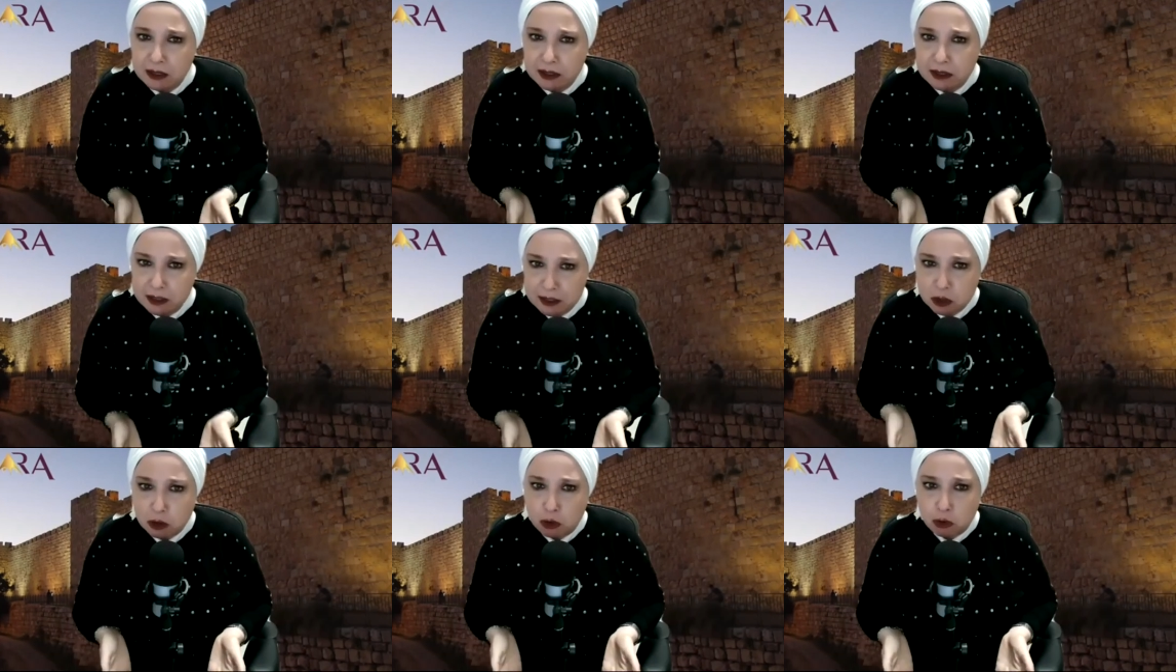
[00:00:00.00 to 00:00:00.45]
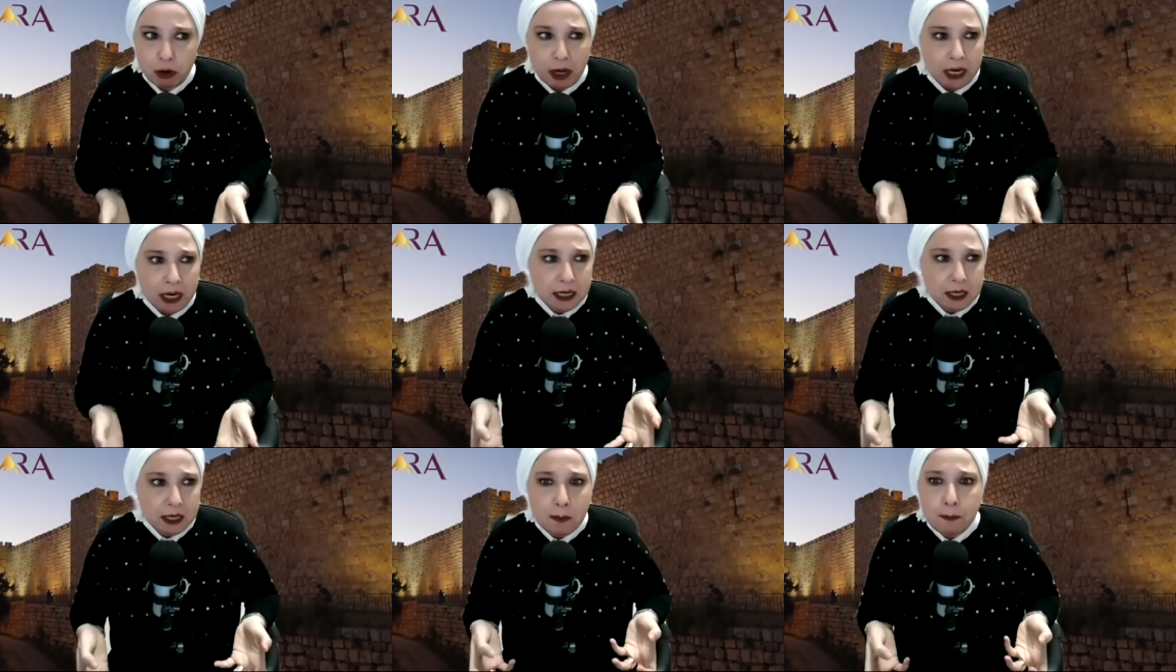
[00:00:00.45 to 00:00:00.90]
is
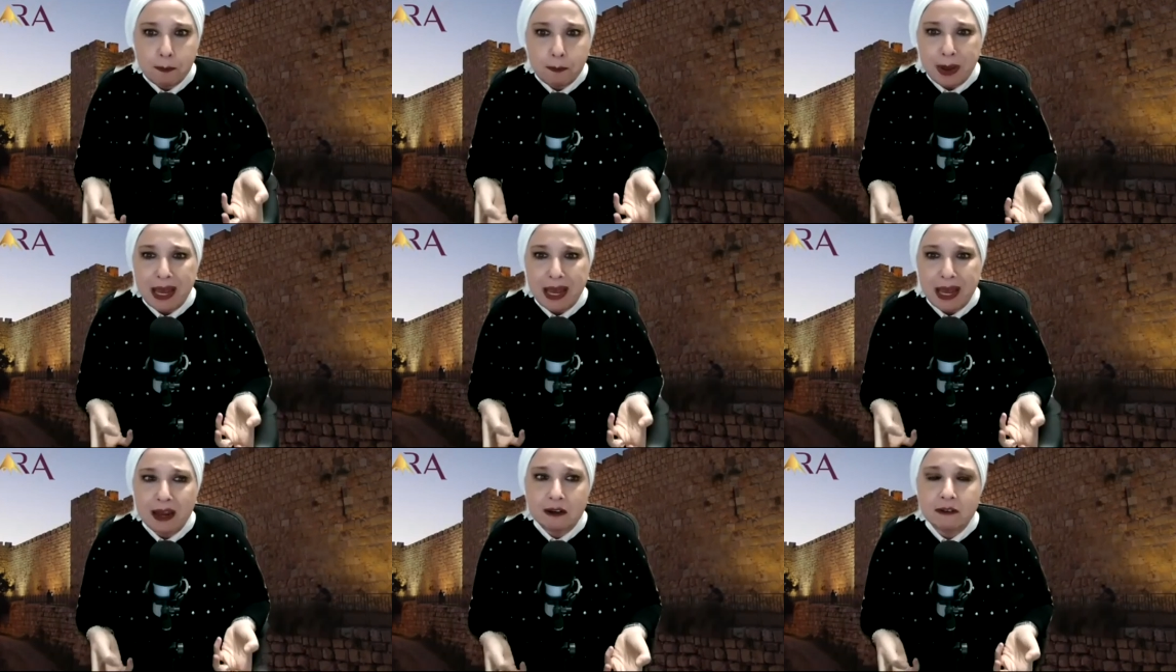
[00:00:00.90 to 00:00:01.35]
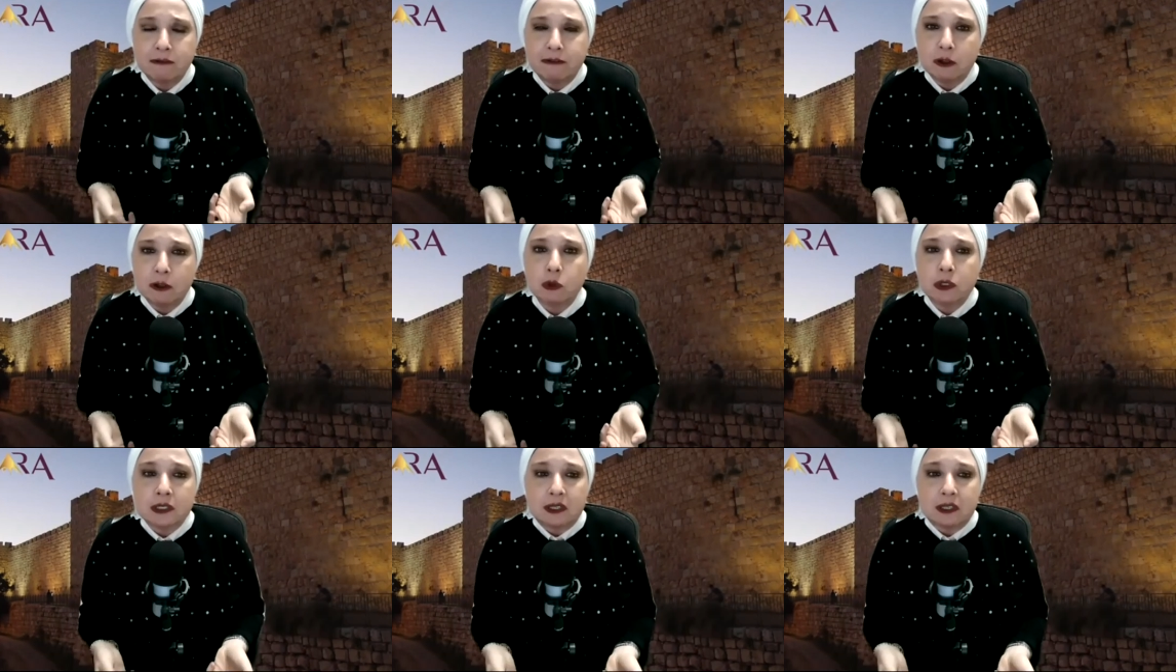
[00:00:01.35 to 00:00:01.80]
creating a bad
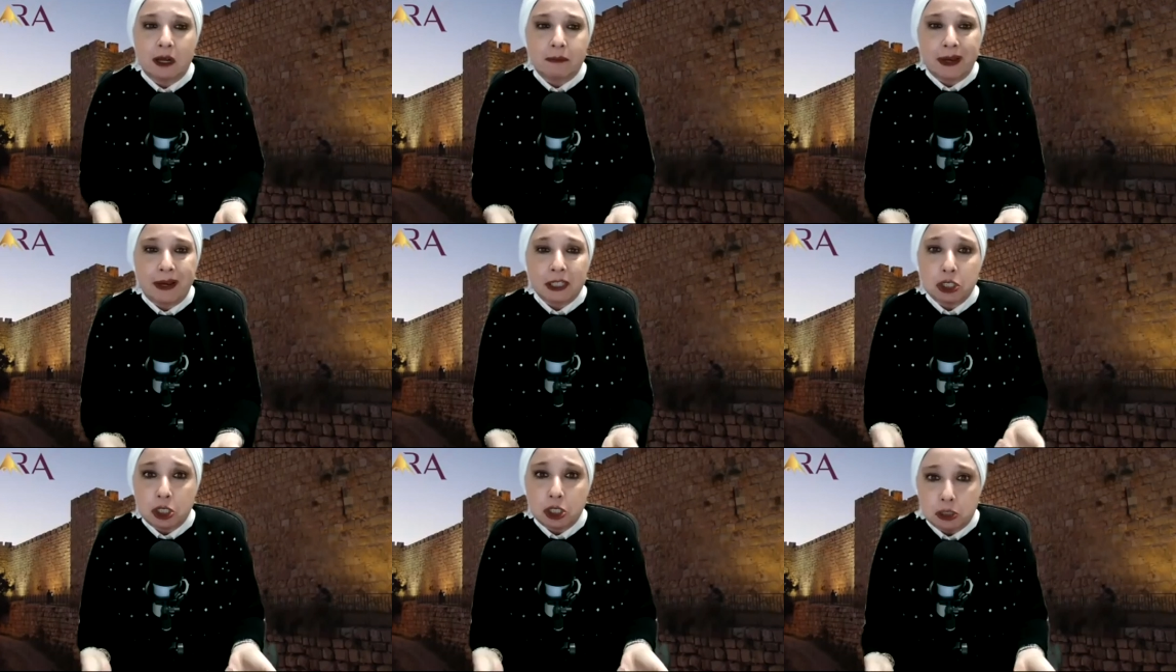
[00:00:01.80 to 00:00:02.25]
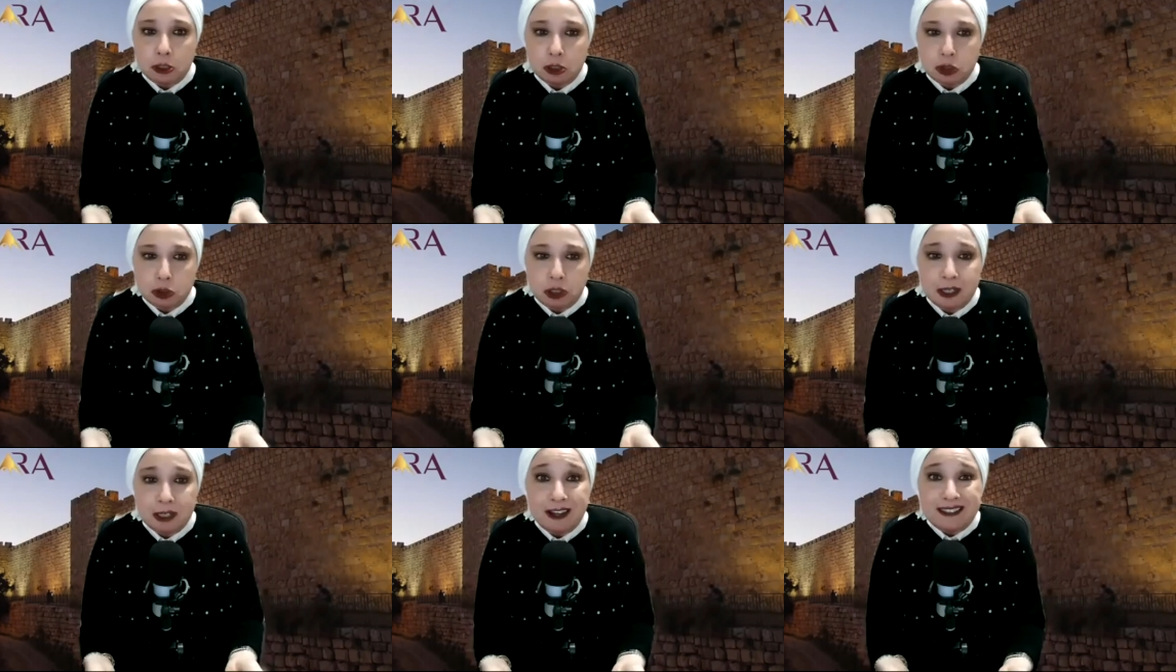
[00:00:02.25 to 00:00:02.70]
influence on my
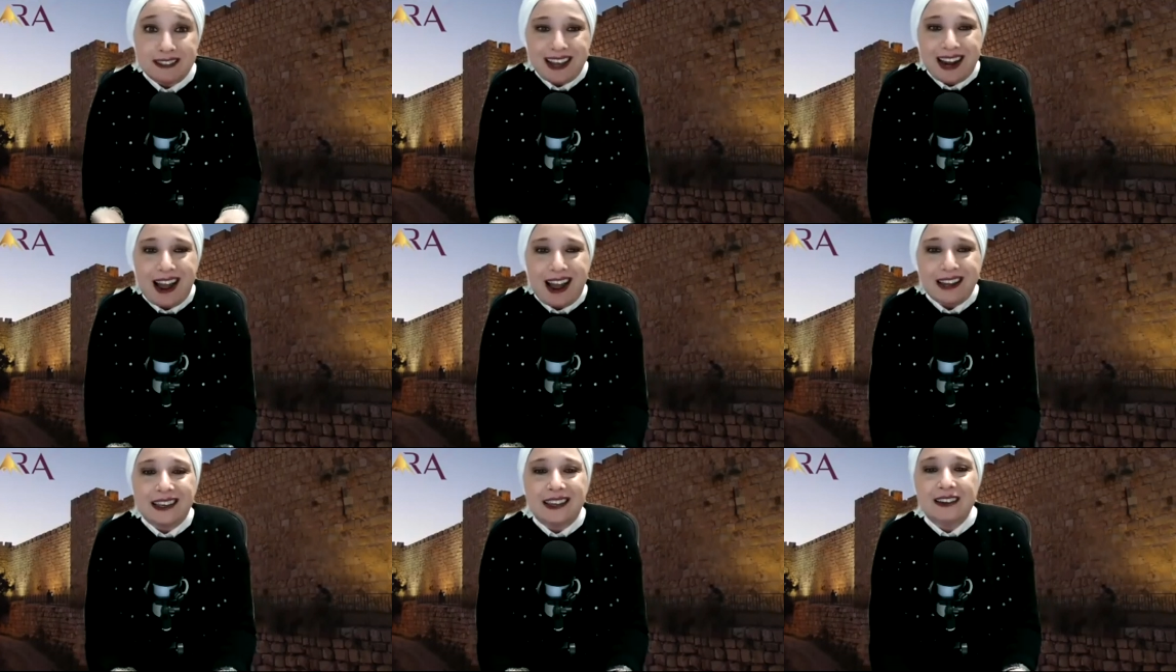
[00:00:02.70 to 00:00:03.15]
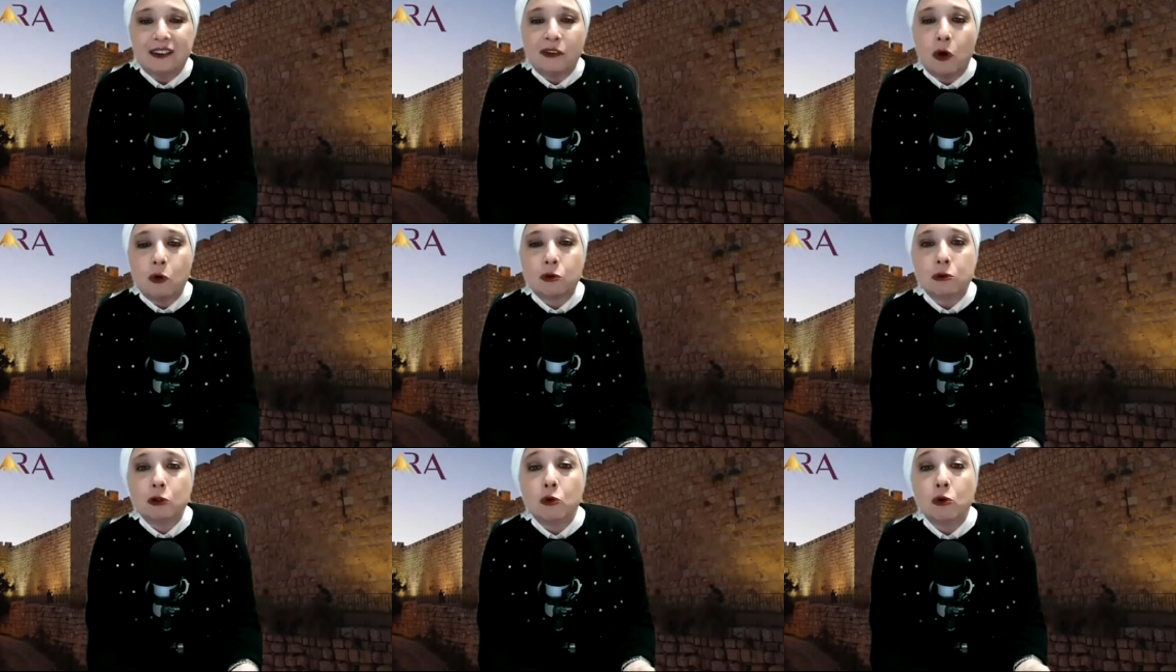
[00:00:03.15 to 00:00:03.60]
children that I can
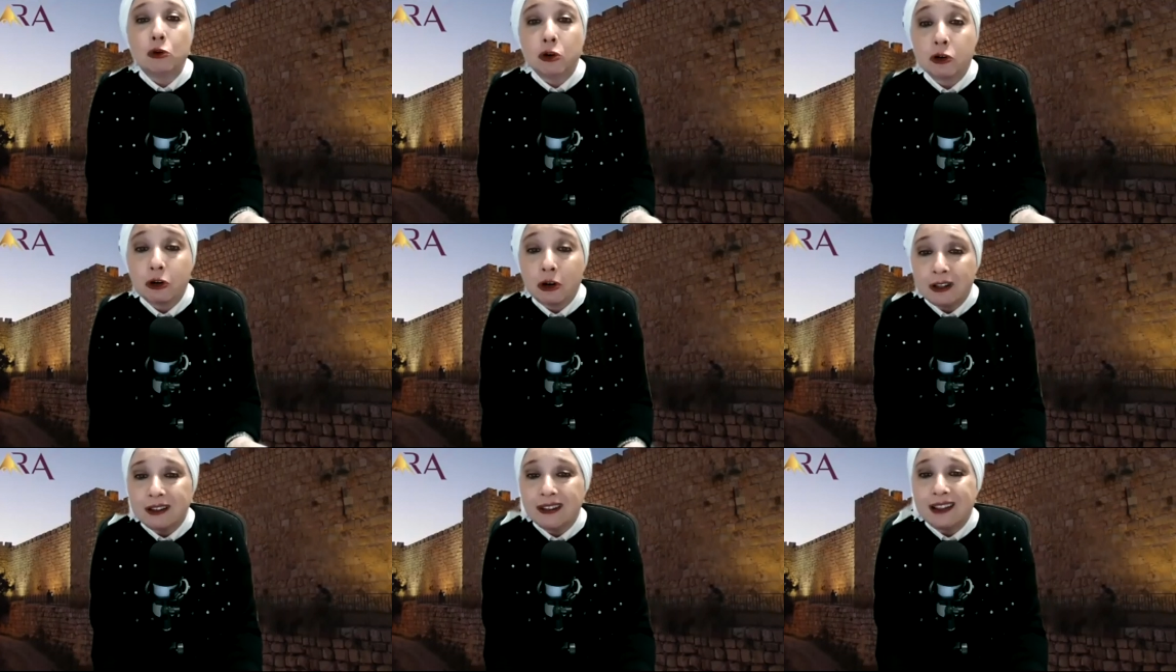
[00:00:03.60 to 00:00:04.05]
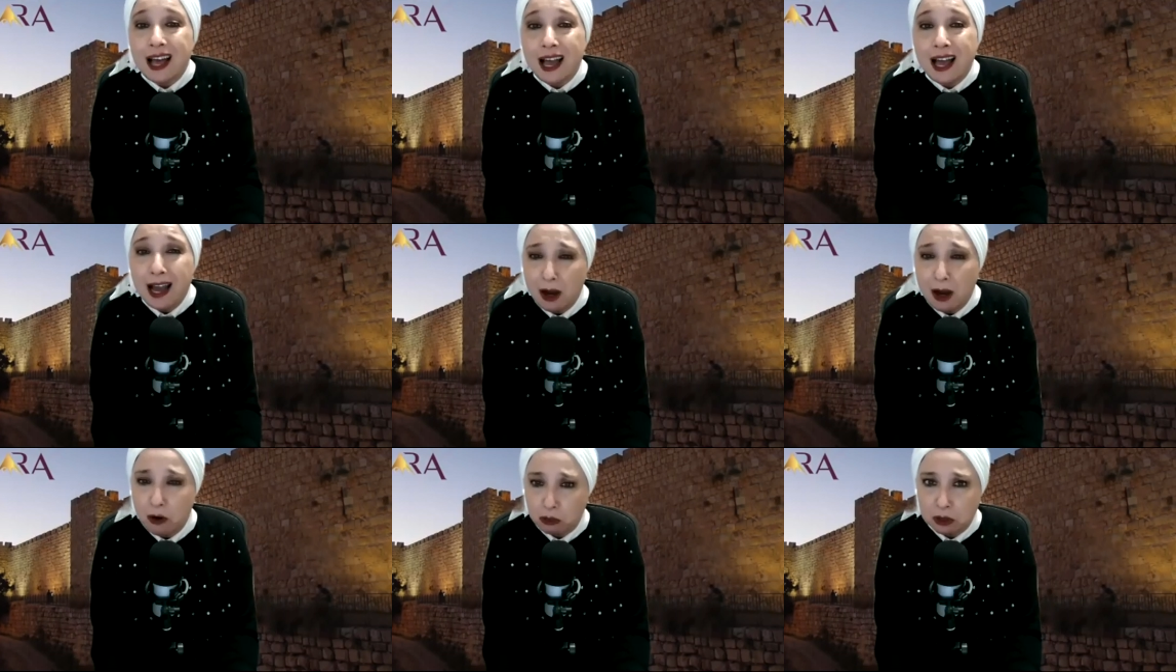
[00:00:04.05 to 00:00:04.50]
no longer
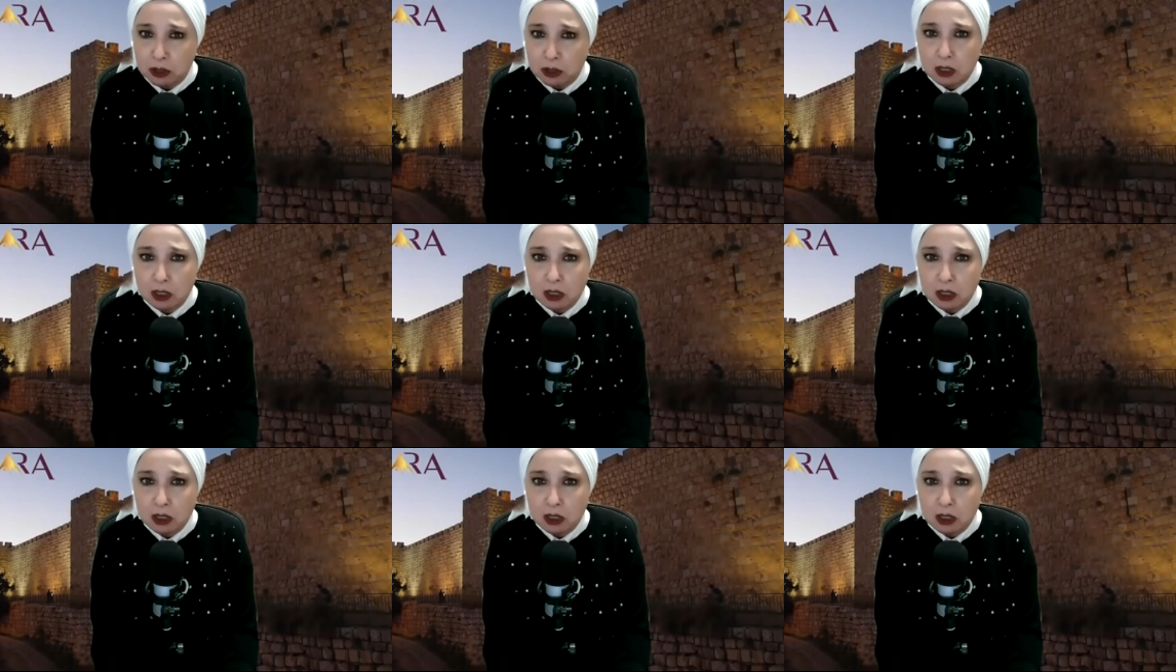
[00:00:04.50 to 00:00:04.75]
allow.